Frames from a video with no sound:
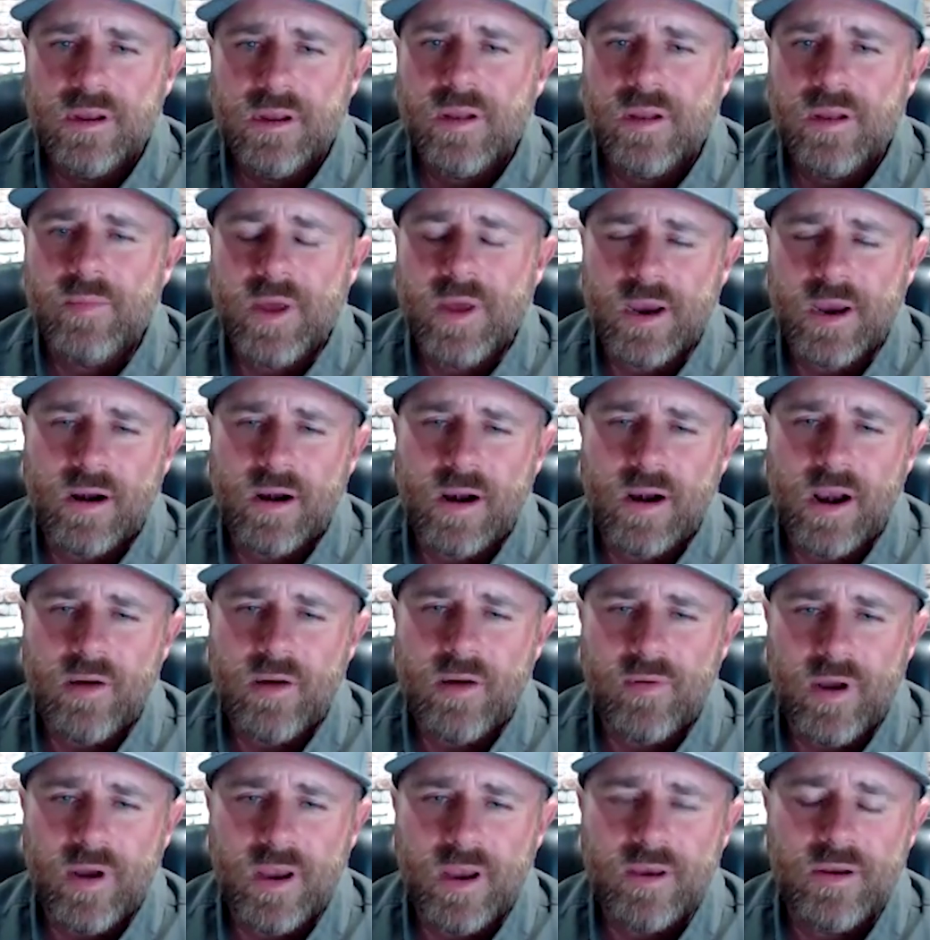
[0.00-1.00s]
I'm like, all
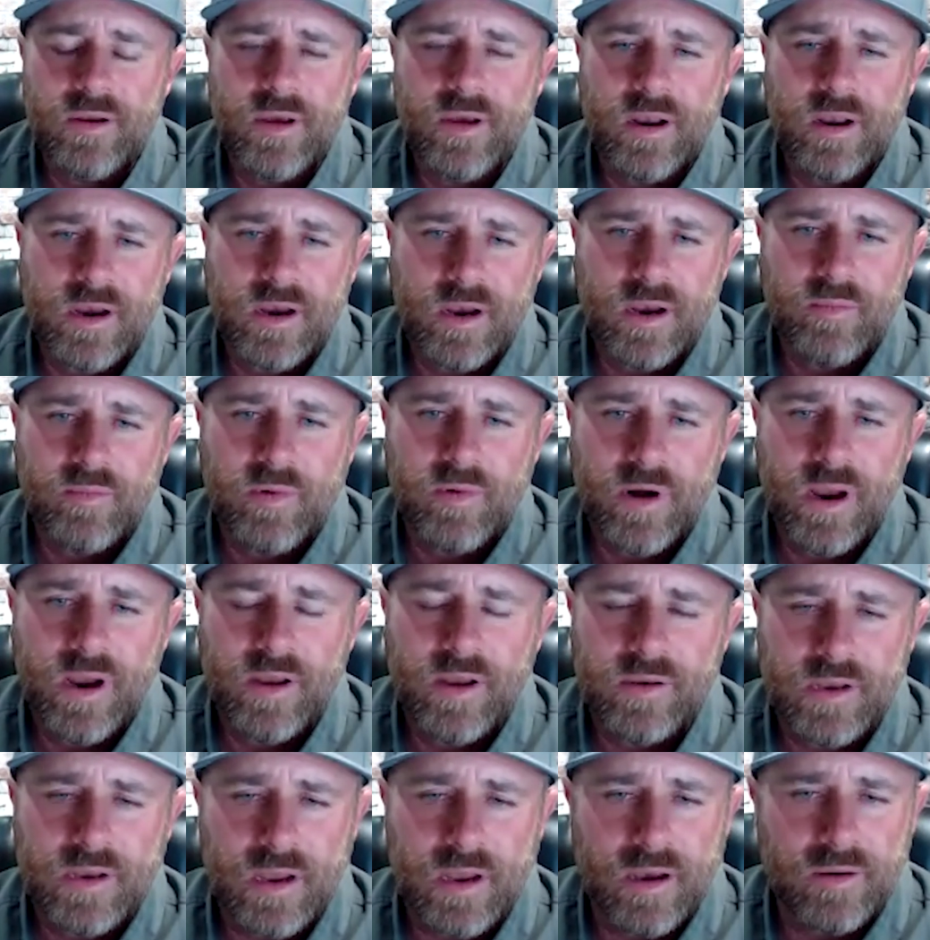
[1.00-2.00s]
right, Red, you got to come
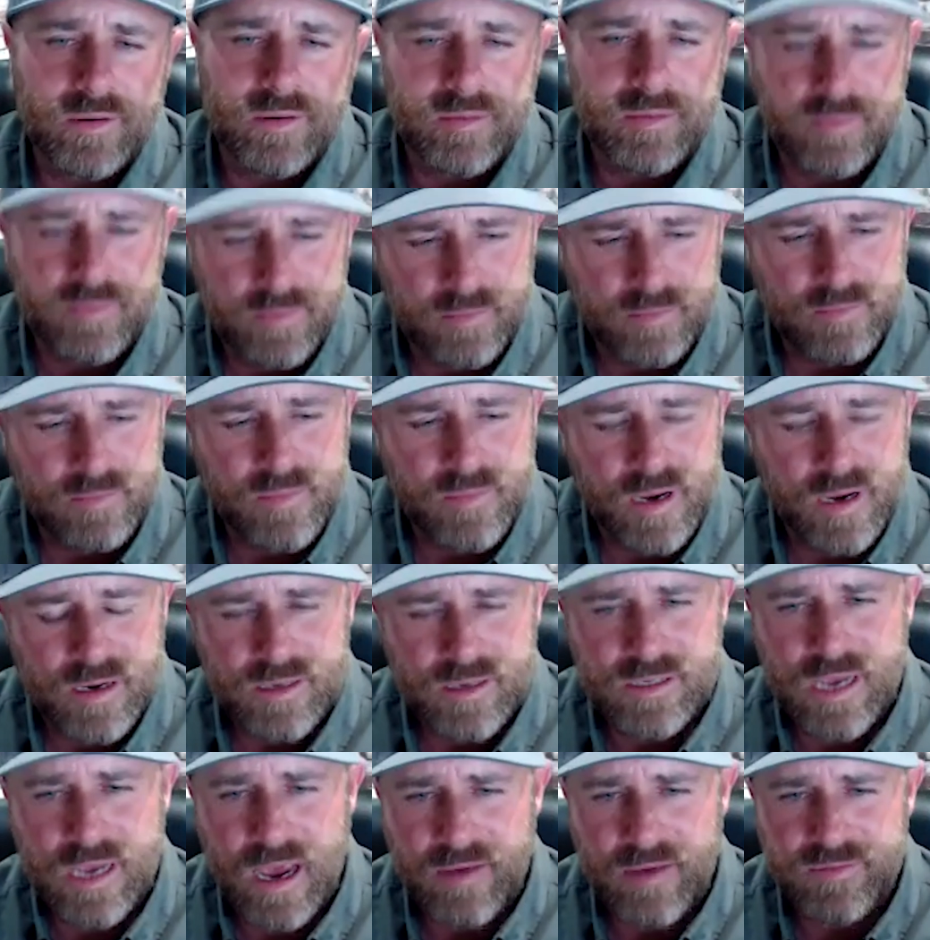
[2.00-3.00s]
around now and make
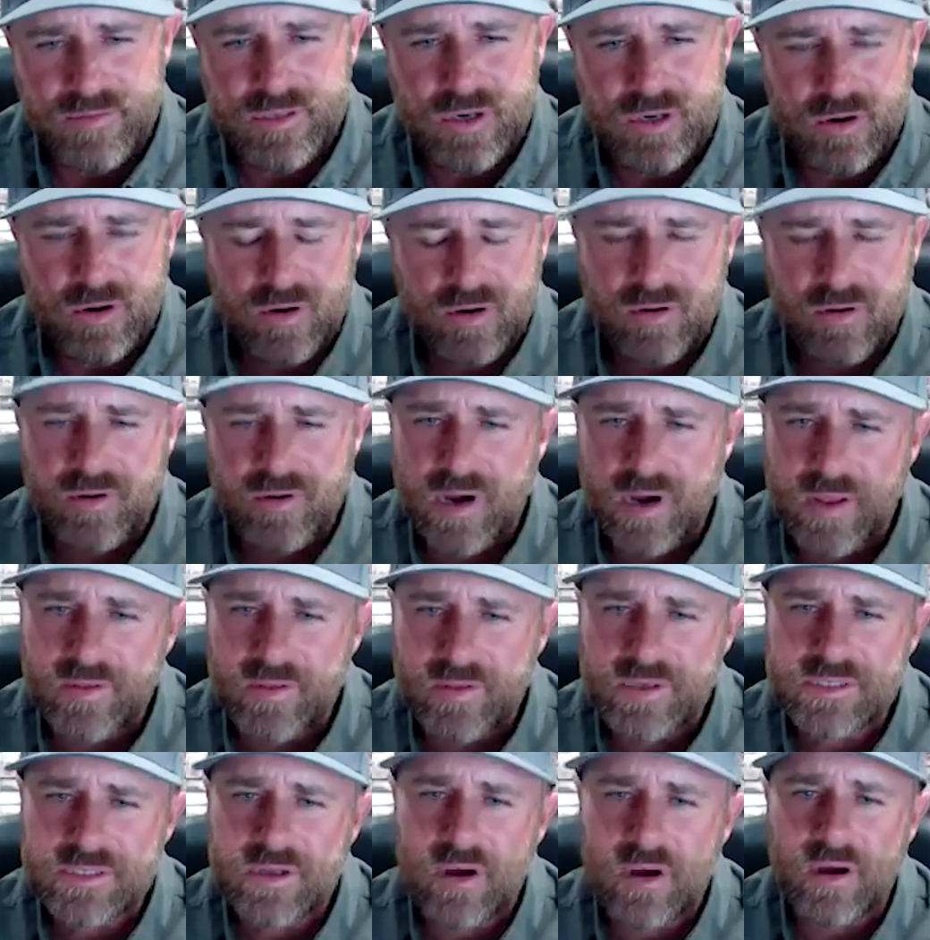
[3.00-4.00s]
us half circle around
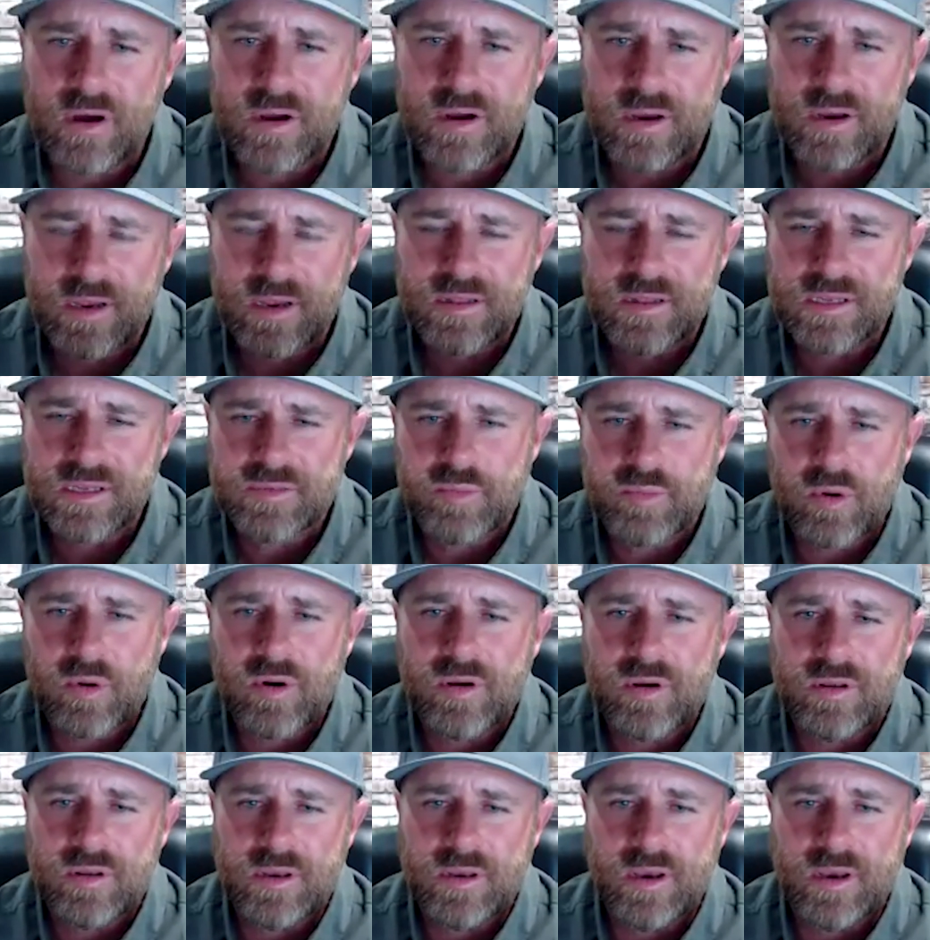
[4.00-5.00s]
this dog and get this
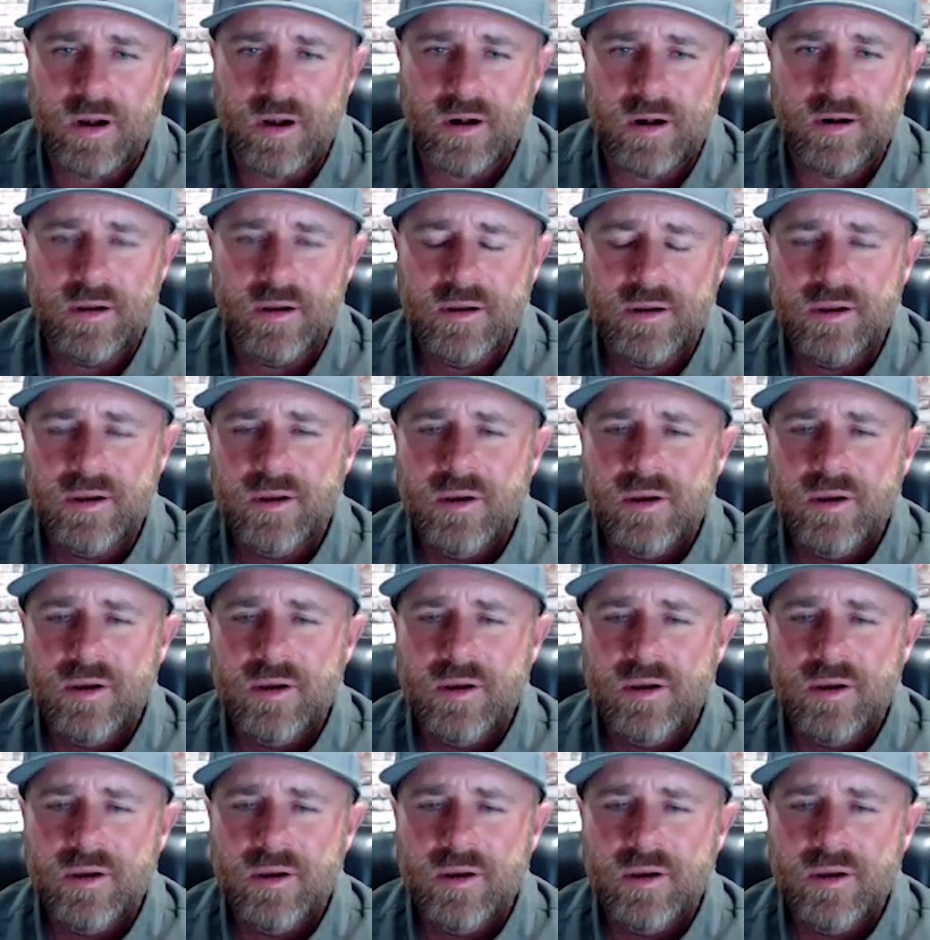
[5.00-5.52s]
bird in the air.